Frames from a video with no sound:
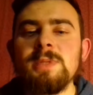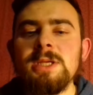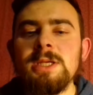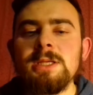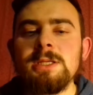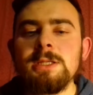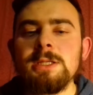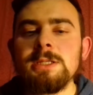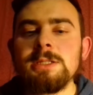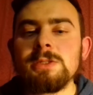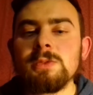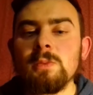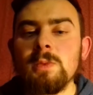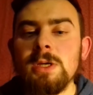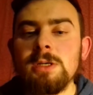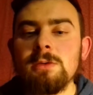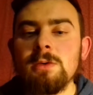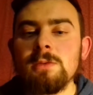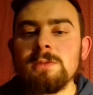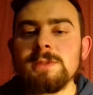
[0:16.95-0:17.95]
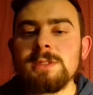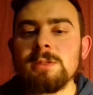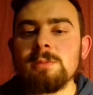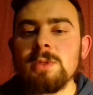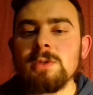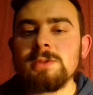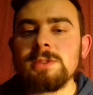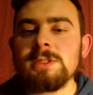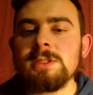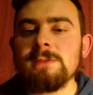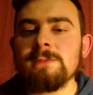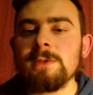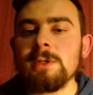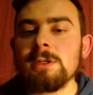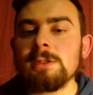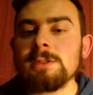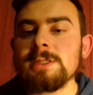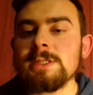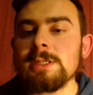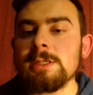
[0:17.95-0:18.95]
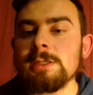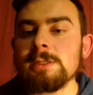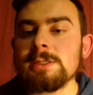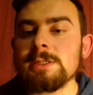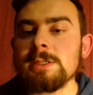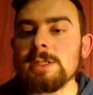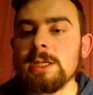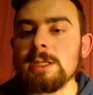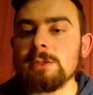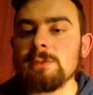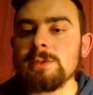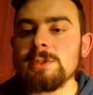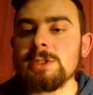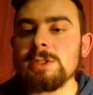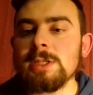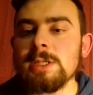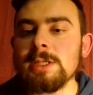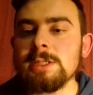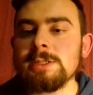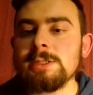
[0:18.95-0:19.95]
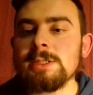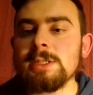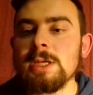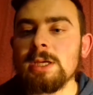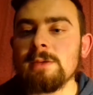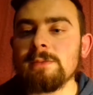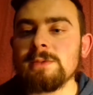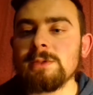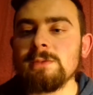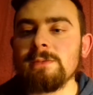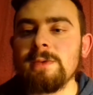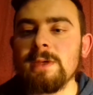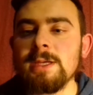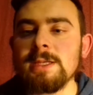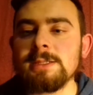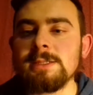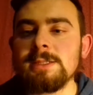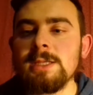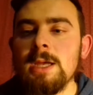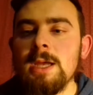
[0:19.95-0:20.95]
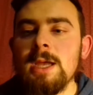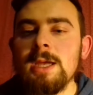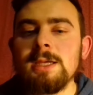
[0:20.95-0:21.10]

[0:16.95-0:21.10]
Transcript: Speaking is one of the most difficult skills language learners have to face.